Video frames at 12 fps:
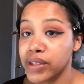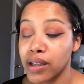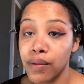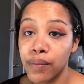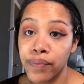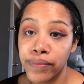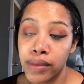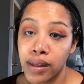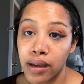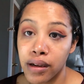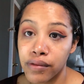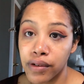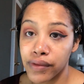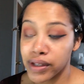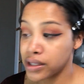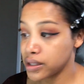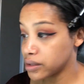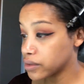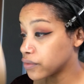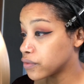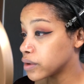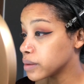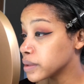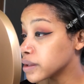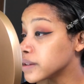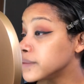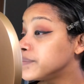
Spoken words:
So I don't know if they changed the formula.